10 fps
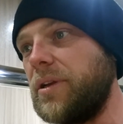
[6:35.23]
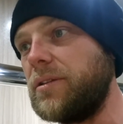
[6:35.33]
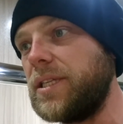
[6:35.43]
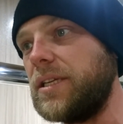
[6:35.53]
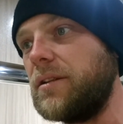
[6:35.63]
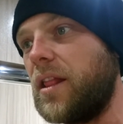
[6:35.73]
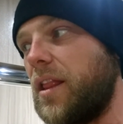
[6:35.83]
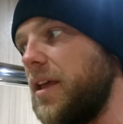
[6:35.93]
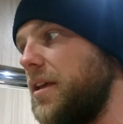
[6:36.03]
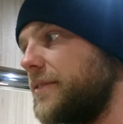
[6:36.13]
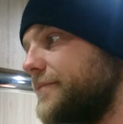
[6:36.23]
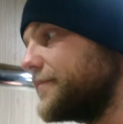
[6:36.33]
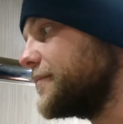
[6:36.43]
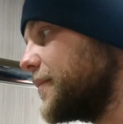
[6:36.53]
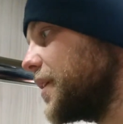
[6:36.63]
building thing.
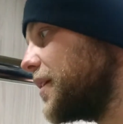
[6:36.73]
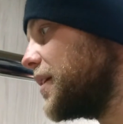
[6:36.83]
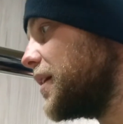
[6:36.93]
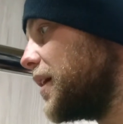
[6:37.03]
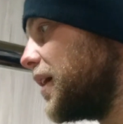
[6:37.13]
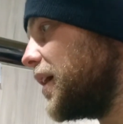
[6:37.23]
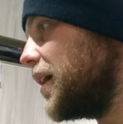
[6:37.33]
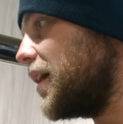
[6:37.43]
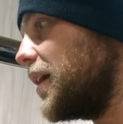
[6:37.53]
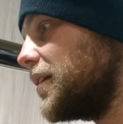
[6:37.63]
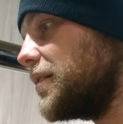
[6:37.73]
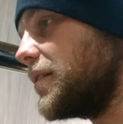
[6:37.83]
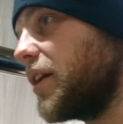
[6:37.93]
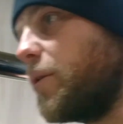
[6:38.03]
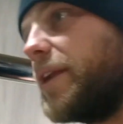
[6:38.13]

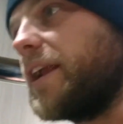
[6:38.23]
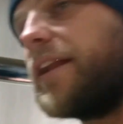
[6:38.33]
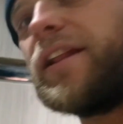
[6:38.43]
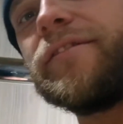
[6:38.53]
Going down an